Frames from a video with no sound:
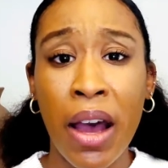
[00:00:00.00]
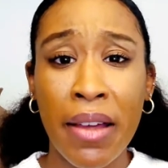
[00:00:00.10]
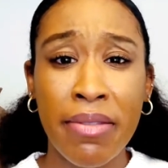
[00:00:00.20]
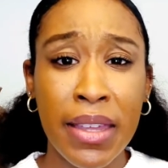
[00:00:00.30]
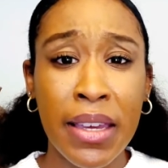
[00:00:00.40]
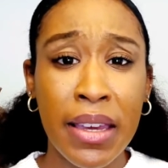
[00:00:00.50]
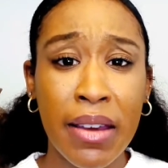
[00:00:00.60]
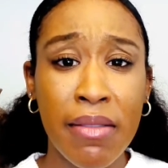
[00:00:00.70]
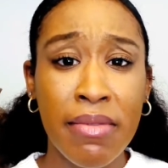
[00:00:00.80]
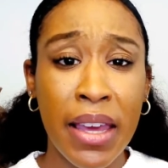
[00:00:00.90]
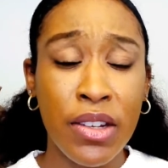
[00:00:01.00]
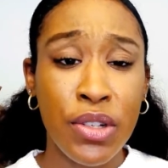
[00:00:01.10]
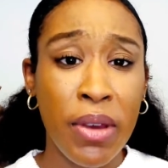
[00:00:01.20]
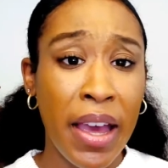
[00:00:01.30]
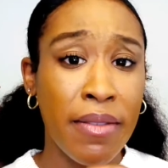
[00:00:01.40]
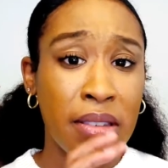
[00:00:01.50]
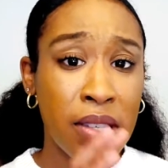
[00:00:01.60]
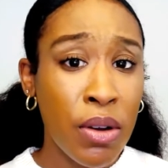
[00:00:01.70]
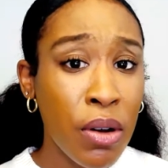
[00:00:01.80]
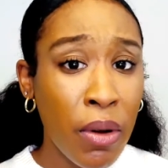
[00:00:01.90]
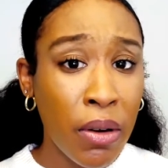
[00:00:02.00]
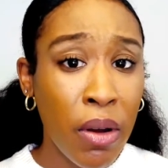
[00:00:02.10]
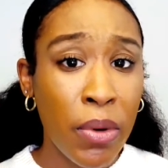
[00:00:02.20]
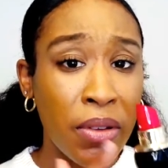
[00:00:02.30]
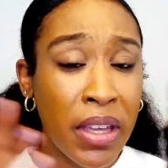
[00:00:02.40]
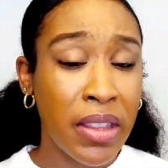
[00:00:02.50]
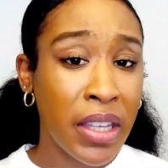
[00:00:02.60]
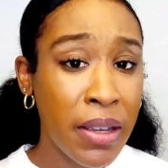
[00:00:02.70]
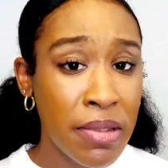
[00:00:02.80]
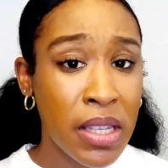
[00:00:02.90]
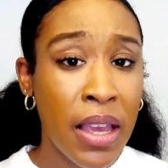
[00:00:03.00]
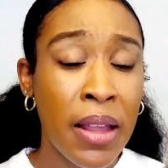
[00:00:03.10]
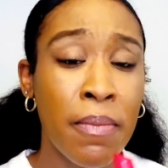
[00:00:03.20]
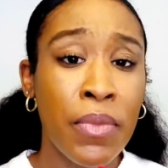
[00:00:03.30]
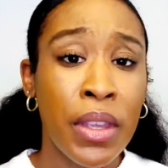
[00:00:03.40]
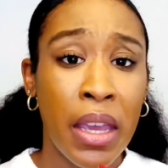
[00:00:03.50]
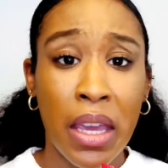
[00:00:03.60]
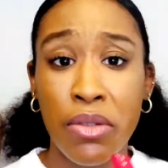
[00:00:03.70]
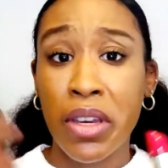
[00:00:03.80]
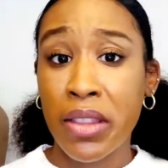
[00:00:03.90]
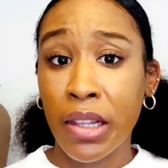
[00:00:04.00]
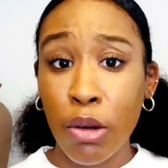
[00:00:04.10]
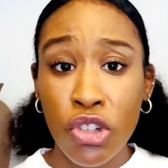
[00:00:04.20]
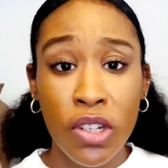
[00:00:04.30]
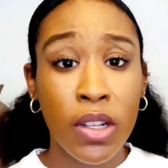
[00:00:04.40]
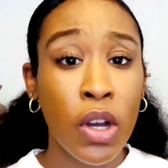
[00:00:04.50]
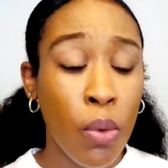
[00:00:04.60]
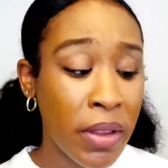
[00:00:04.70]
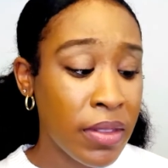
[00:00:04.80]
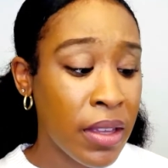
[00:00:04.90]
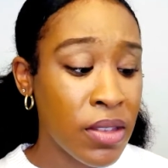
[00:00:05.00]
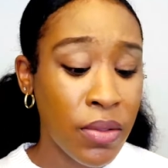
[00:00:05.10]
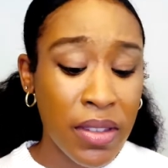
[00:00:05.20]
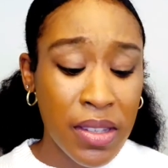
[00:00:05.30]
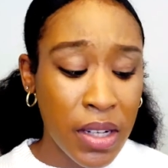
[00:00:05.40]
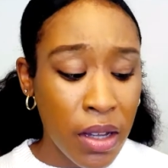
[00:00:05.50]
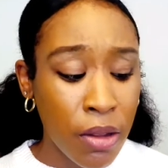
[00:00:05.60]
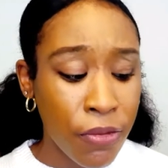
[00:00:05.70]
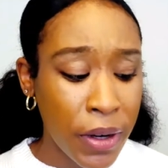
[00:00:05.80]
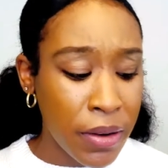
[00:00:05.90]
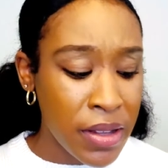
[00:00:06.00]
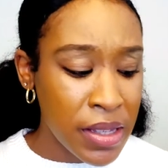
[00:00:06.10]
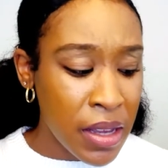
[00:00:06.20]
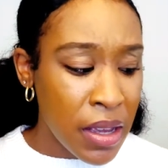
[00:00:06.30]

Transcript: I think they do have a sale going on where you can get the gift set and you can get the lotion to go with it. So this is another fragrance.